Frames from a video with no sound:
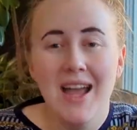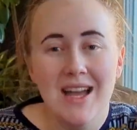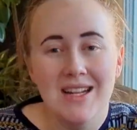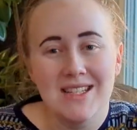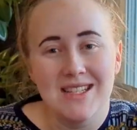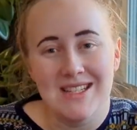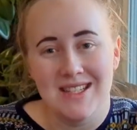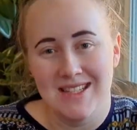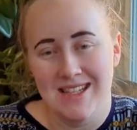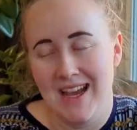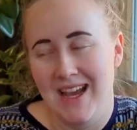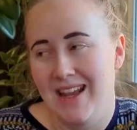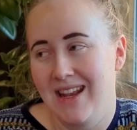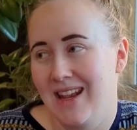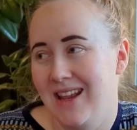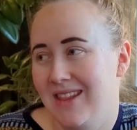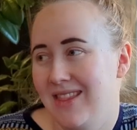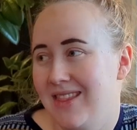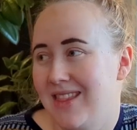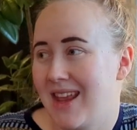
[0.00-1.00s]
had
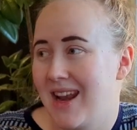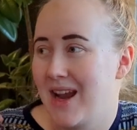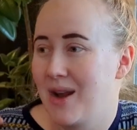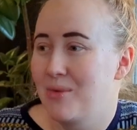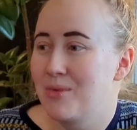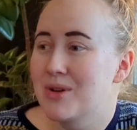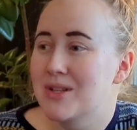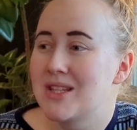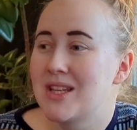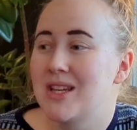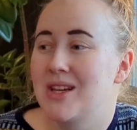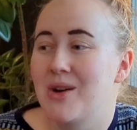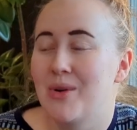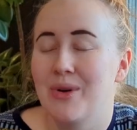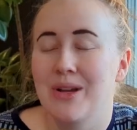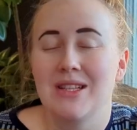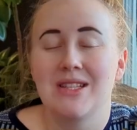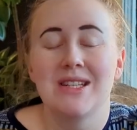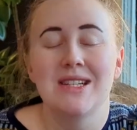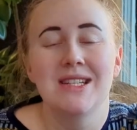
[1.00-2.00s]
decided that I wasn't
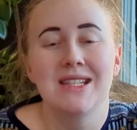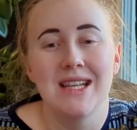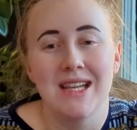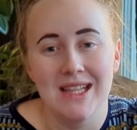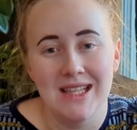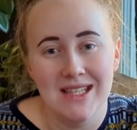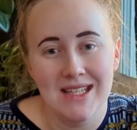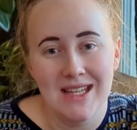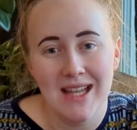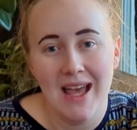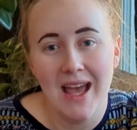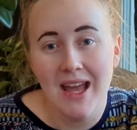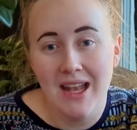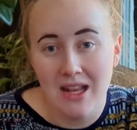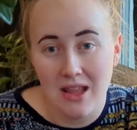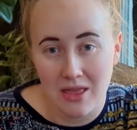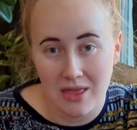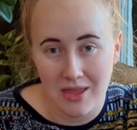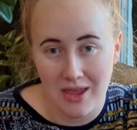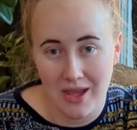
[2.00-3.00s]
going to knit
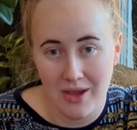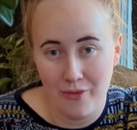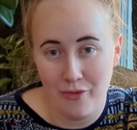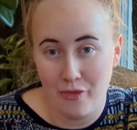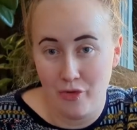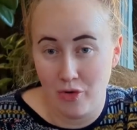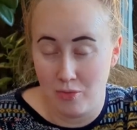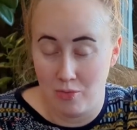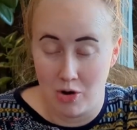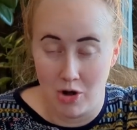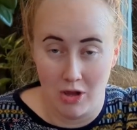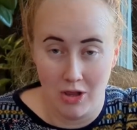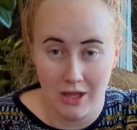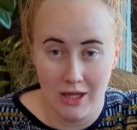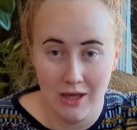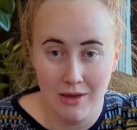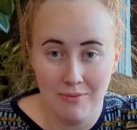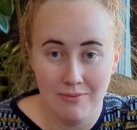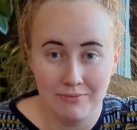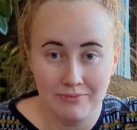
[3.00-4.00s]
anything for
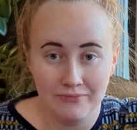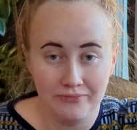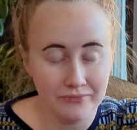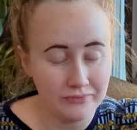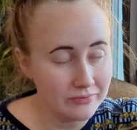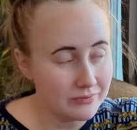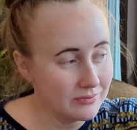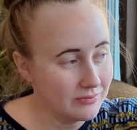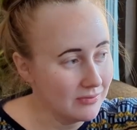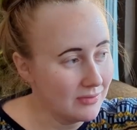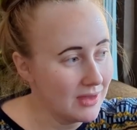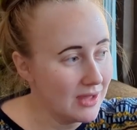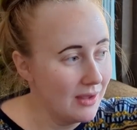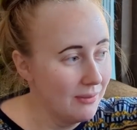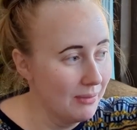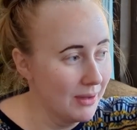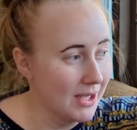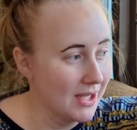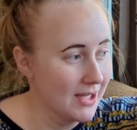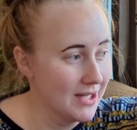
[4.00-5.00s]
Molly
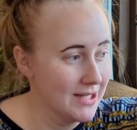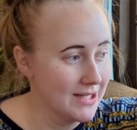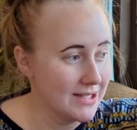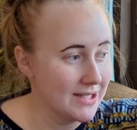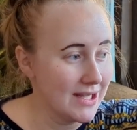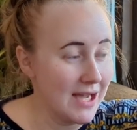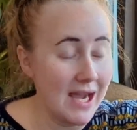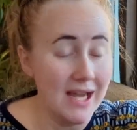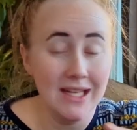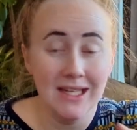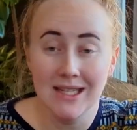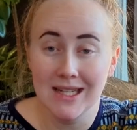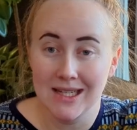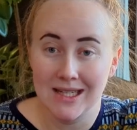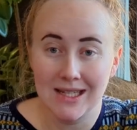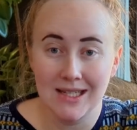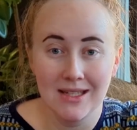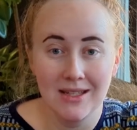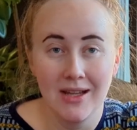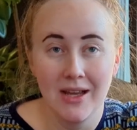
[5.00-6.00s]
because I
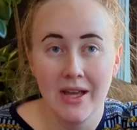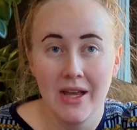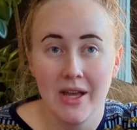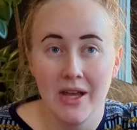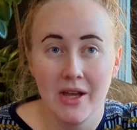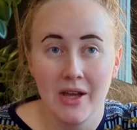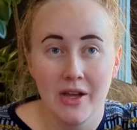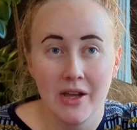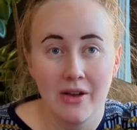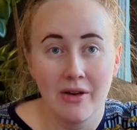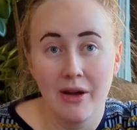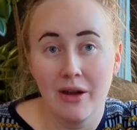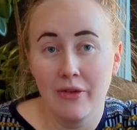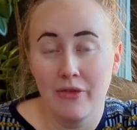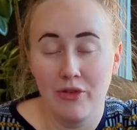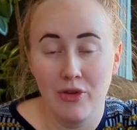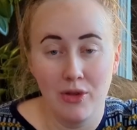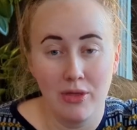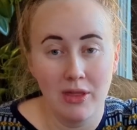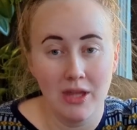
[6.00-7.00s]
knit quite a
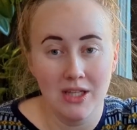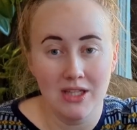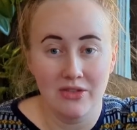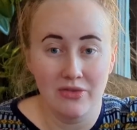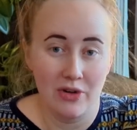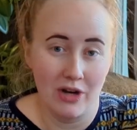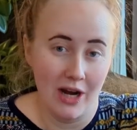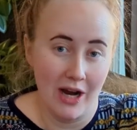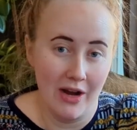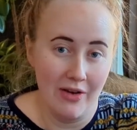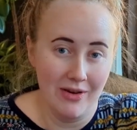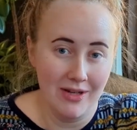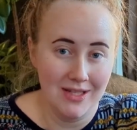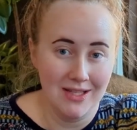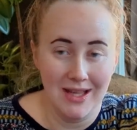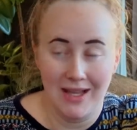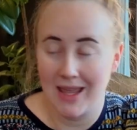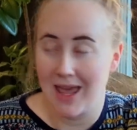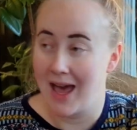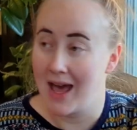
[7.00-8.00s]
few things for Iris,
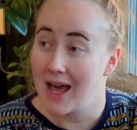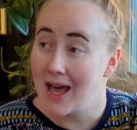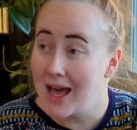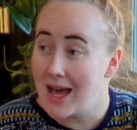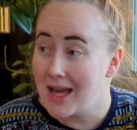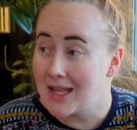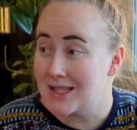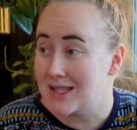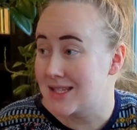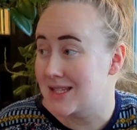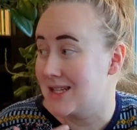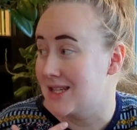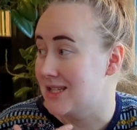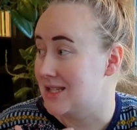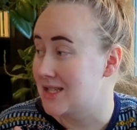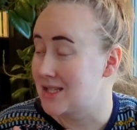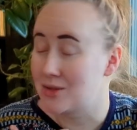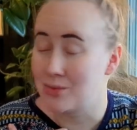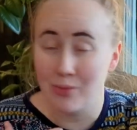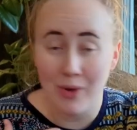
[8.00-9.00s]
like hats and
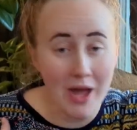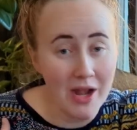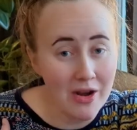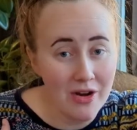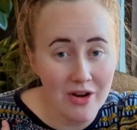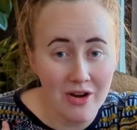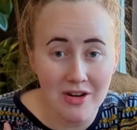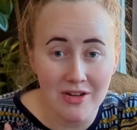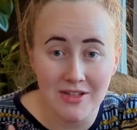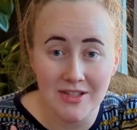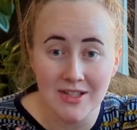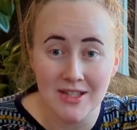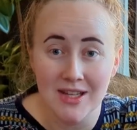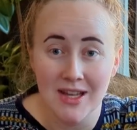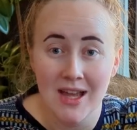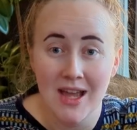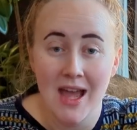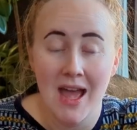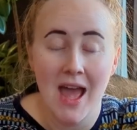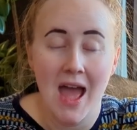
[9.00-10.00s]
sweaters
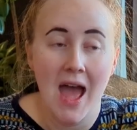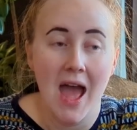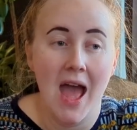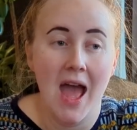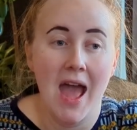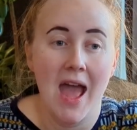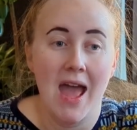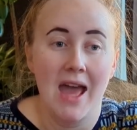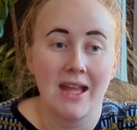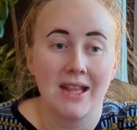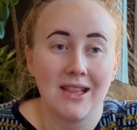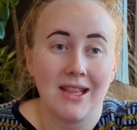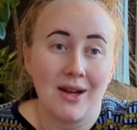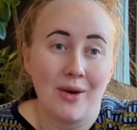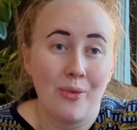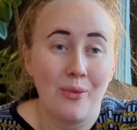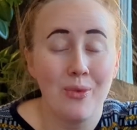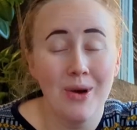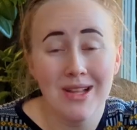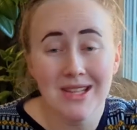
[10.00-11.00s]
and
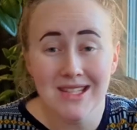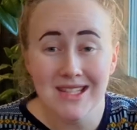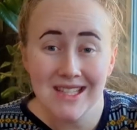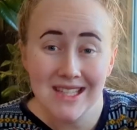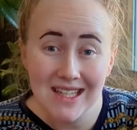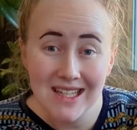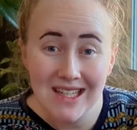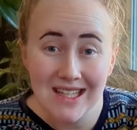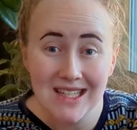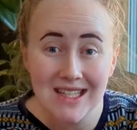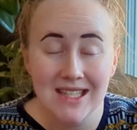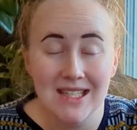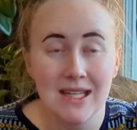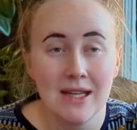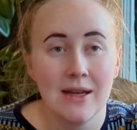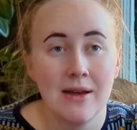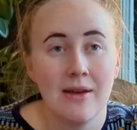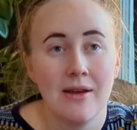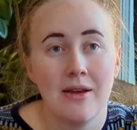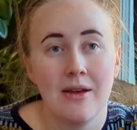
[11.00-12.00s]
little onesies.
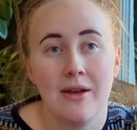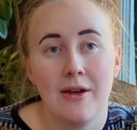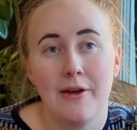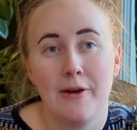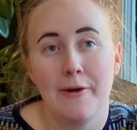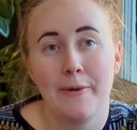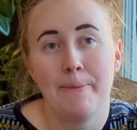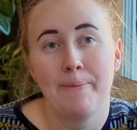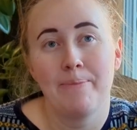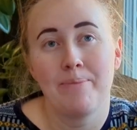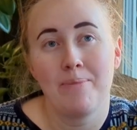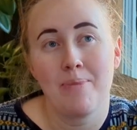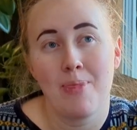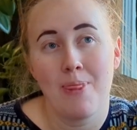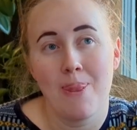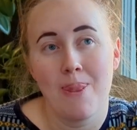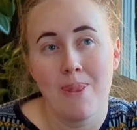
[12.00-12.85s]
And